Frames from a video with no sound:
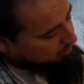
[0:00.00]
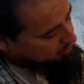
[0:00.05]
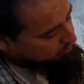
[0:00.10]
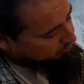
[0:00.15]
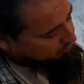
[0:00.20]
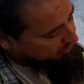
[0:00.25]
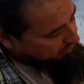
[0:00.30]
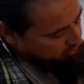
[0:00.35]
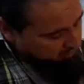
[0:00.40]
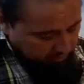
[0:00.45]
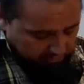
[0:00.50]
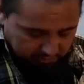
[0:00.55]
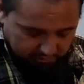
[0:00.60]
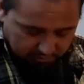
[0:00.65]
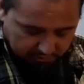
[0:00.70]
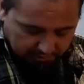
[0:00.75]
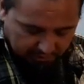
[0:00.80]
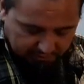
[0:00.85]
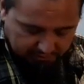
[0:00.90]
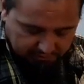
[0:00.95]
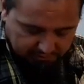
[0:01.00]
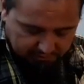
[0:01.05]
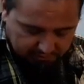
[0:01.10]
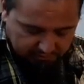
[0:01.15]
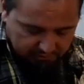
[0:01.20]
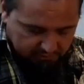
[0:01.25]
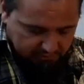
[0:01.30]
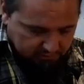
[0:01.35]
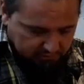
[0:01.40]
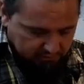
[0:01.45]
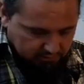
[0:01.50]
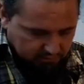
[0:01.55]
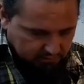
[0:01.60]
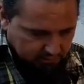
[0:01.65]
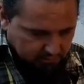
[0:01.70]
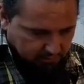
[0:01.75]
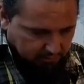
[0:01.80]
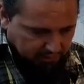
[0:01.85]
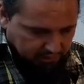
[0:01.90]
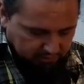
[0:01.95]
finger. That's
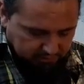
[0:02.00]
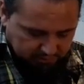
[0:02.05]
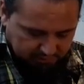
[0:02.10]
middle